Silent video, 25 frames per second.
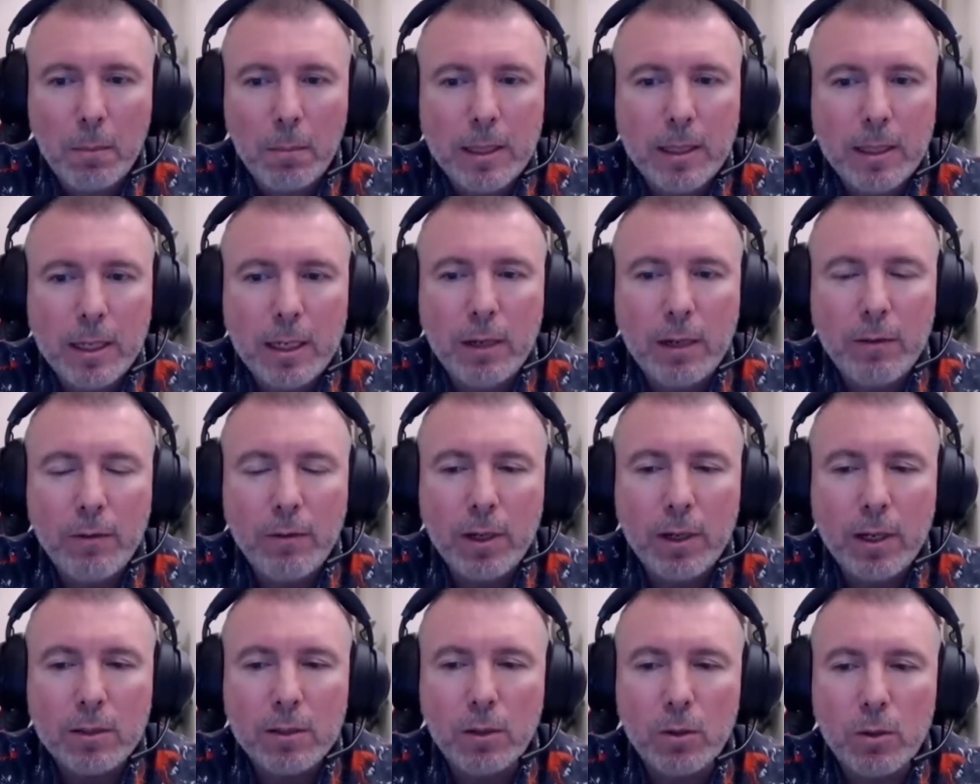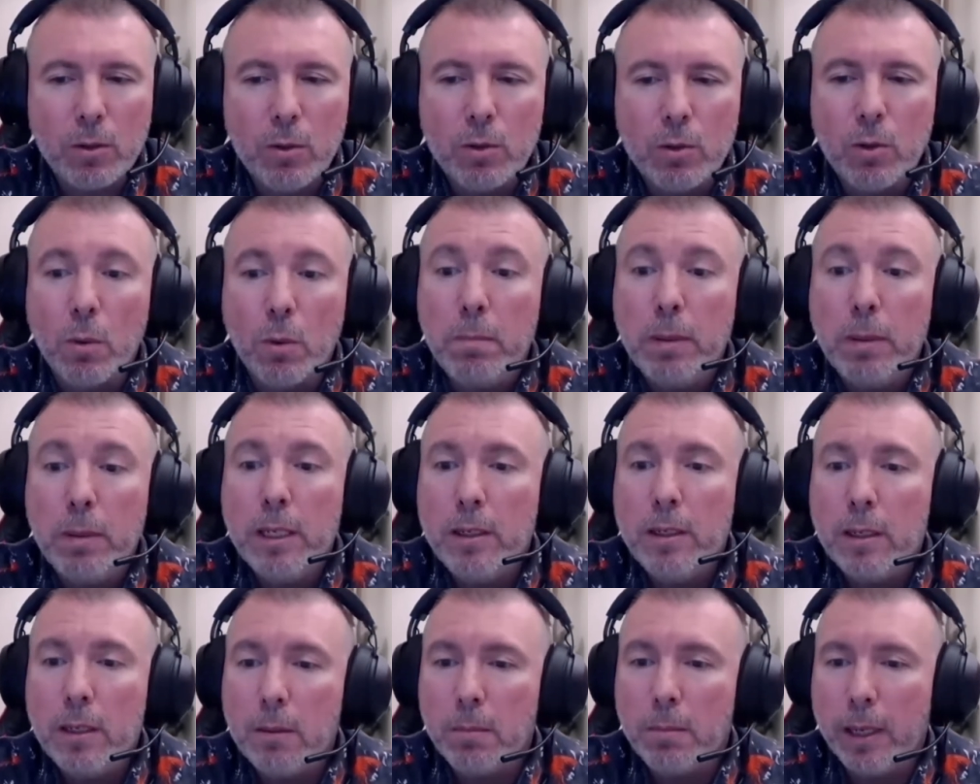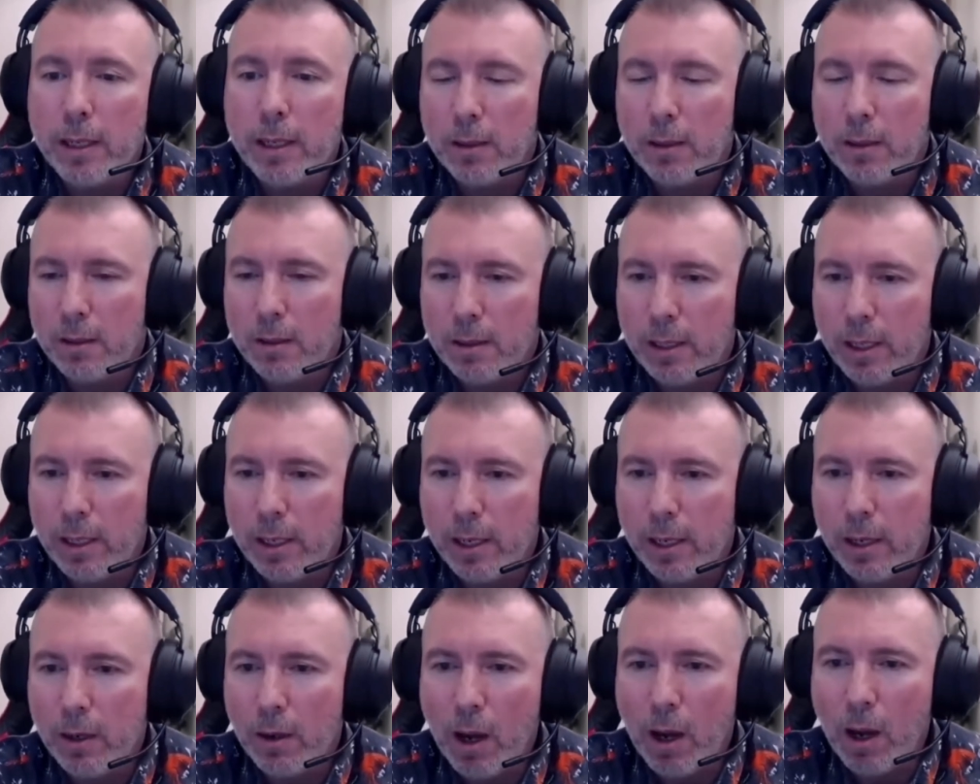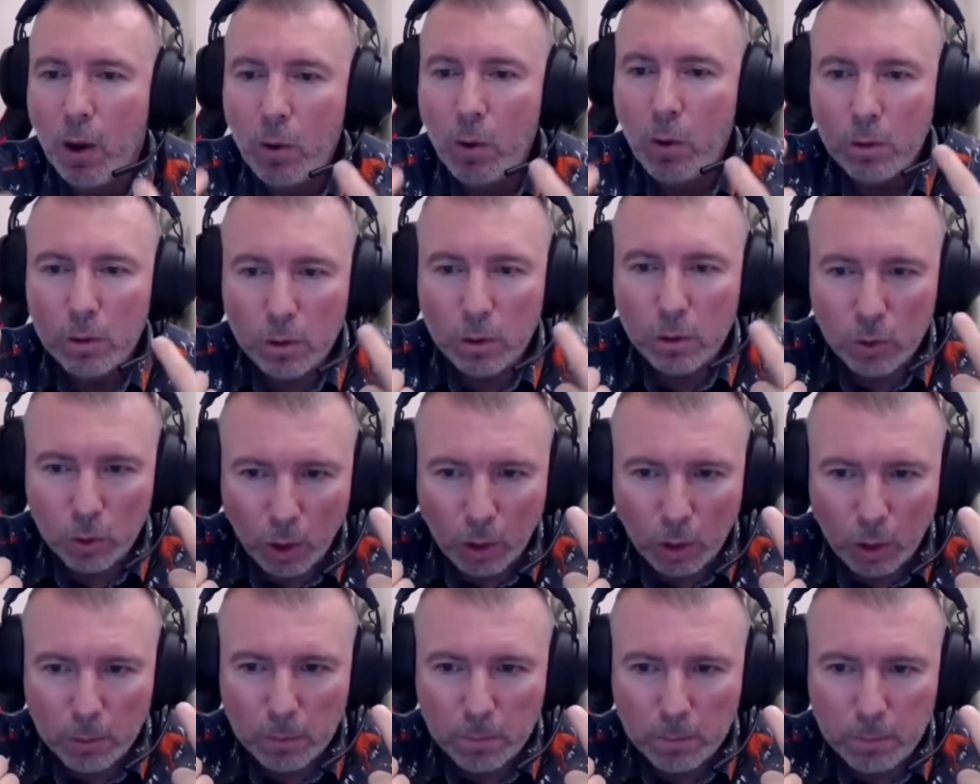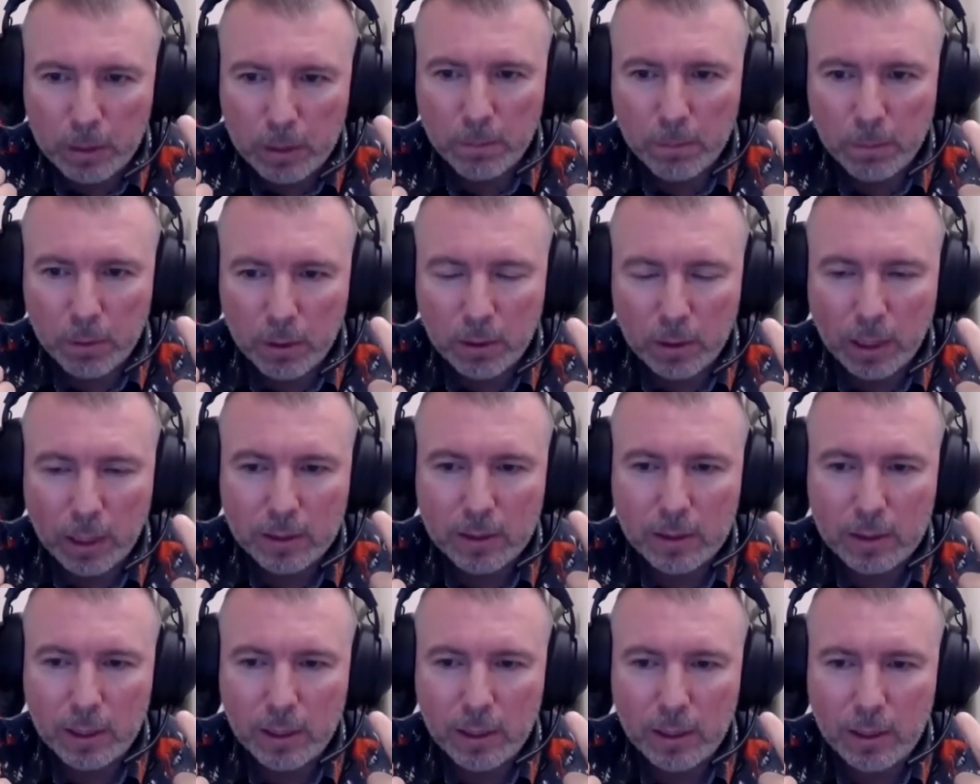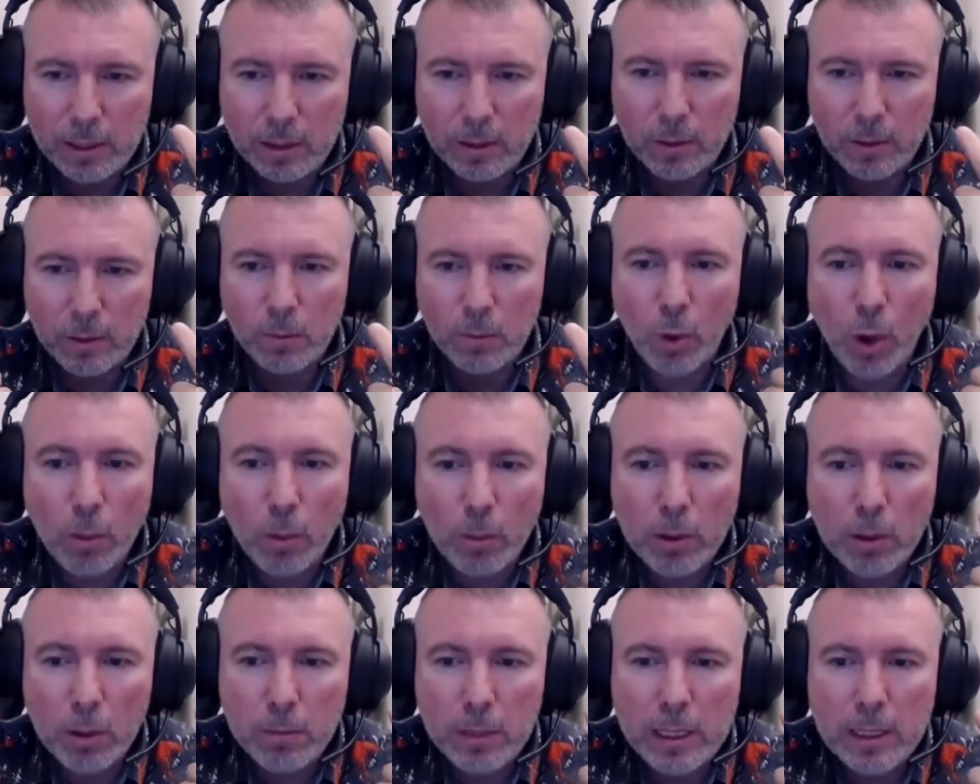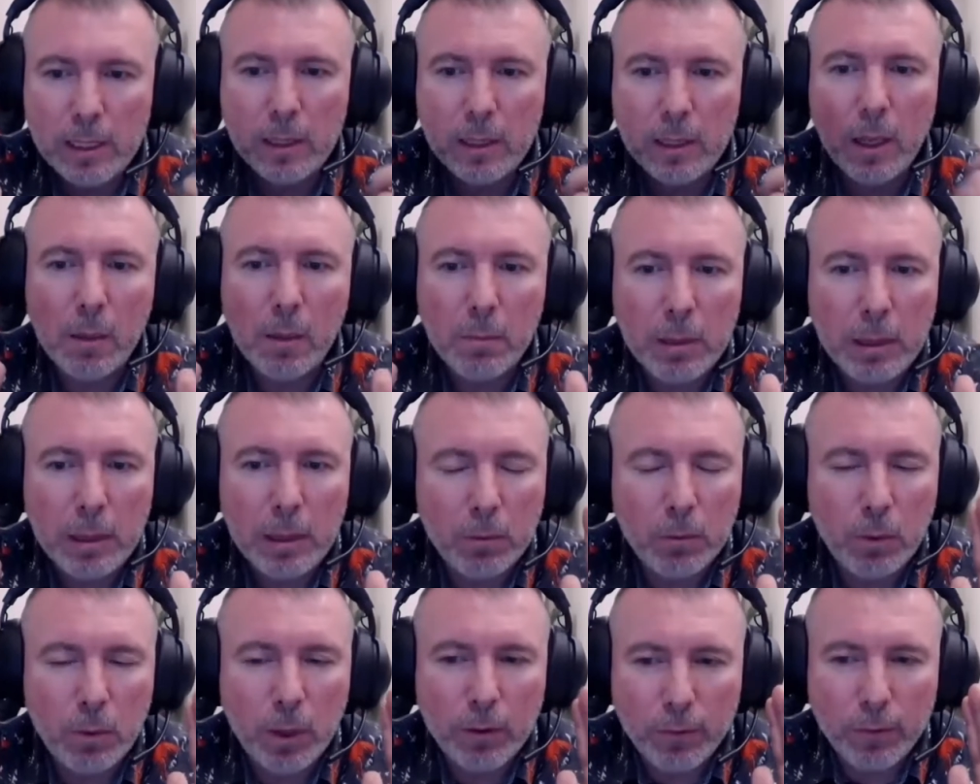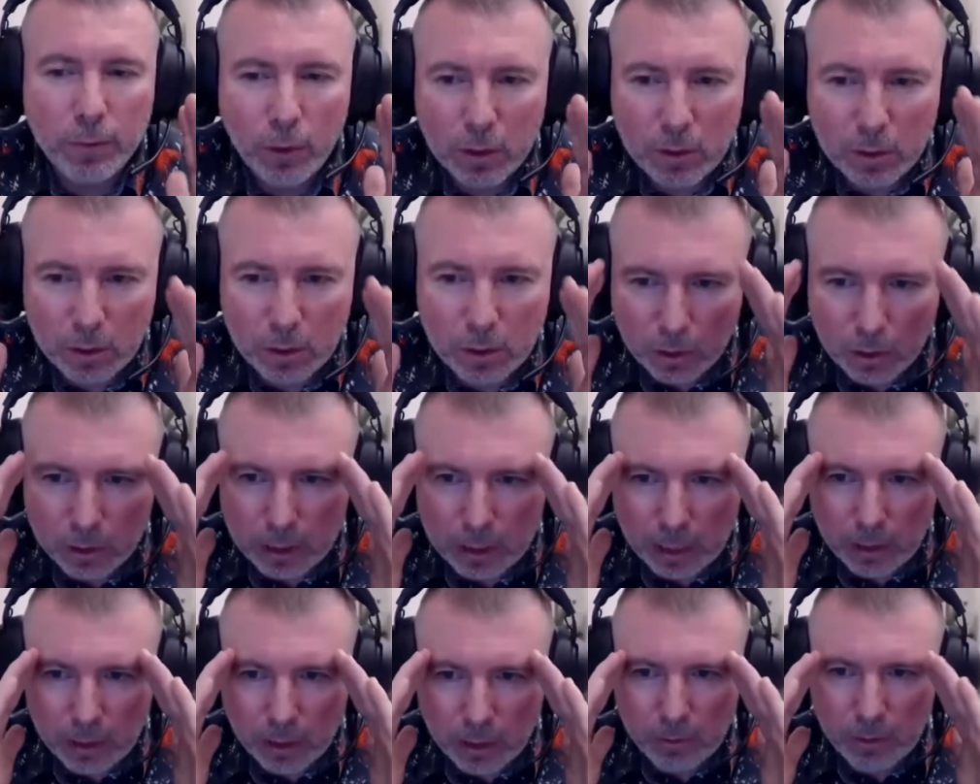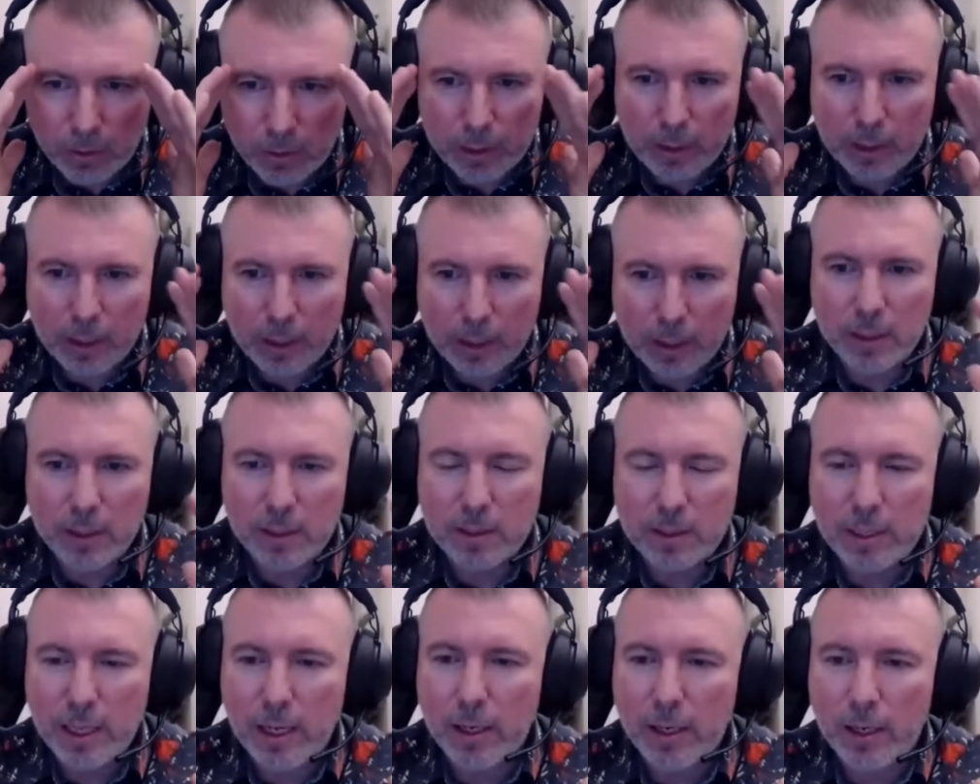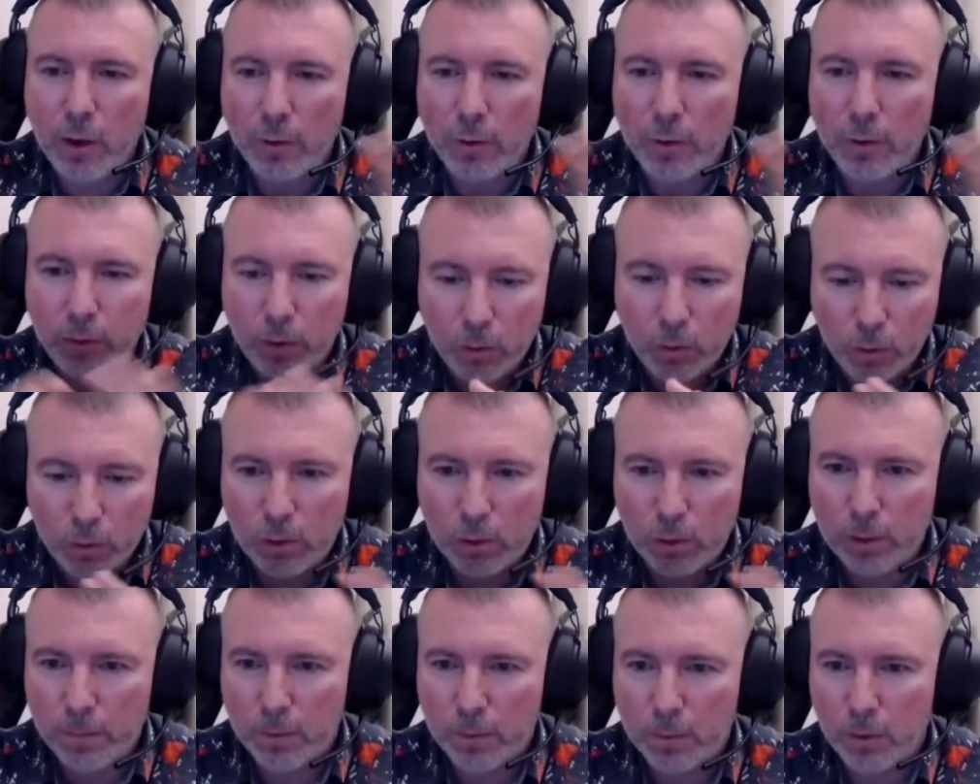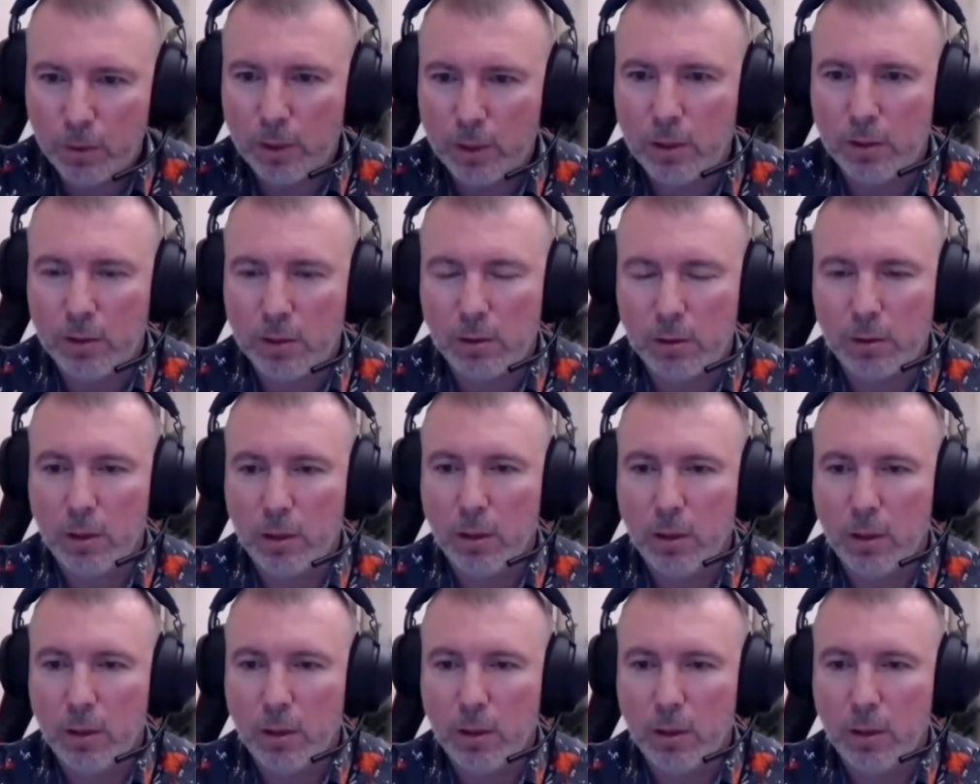they're giving us a good opinion back. Then how normal people are thinking. Normal meaning people who have not the generally understanding of the whole crypto industry.